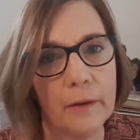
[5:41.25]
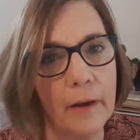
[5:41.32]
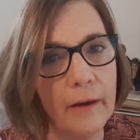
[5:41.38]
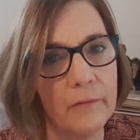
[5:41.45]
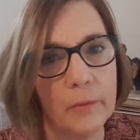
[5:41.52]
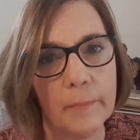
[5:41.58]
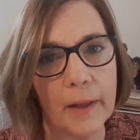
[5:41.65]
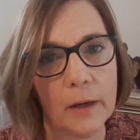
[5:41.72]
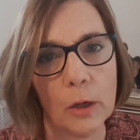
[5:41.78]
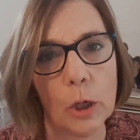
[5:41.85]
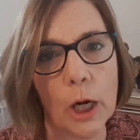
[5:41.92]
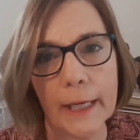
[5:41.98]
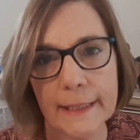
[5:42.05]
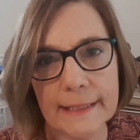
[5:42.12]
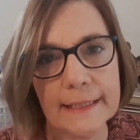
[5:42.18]
have a better
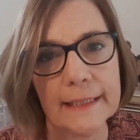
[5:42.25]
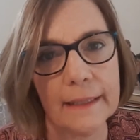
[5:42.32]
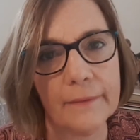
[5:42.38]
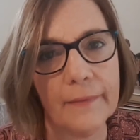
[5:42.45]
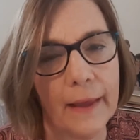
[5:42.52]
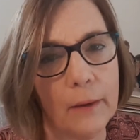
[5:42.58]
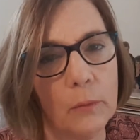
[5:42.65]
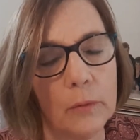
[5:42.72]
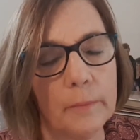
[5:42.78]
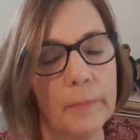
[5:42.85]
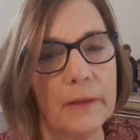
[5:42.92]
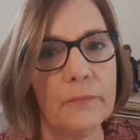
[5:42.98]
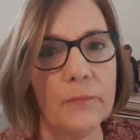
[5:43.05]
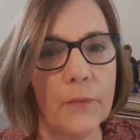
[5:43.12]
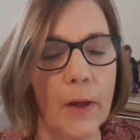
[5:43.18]
idea. That would
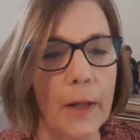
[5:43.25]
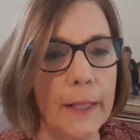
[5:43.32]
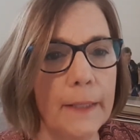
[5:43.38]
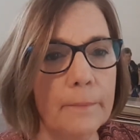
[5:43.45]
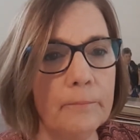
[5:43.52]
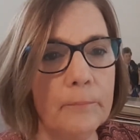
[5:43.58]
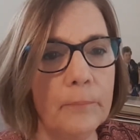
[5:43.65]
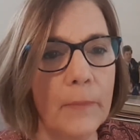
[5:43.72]
be fine.